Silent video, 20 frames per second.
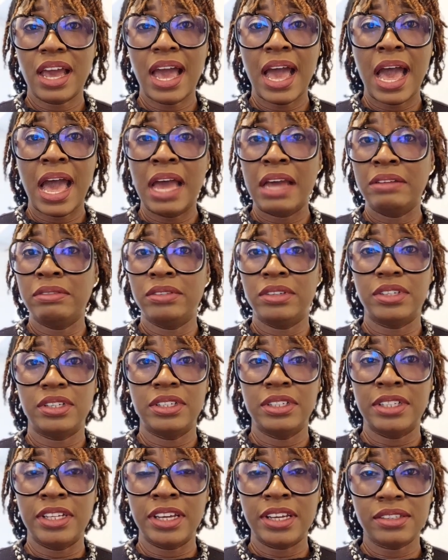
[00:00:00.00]
and
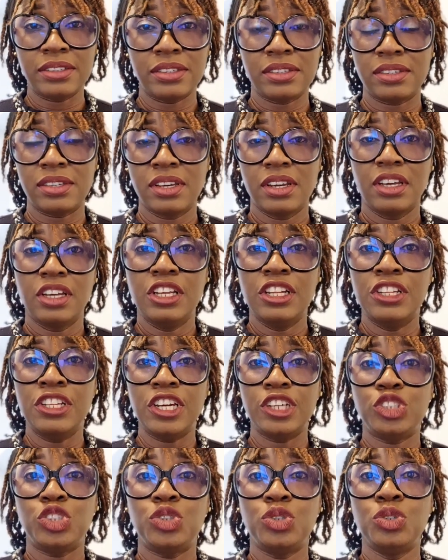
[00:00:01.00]
this,
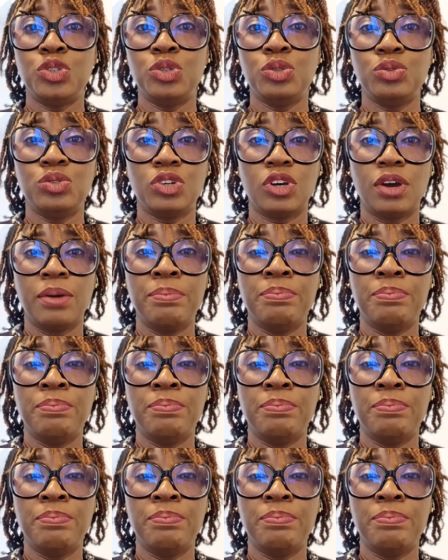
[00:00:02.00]
they should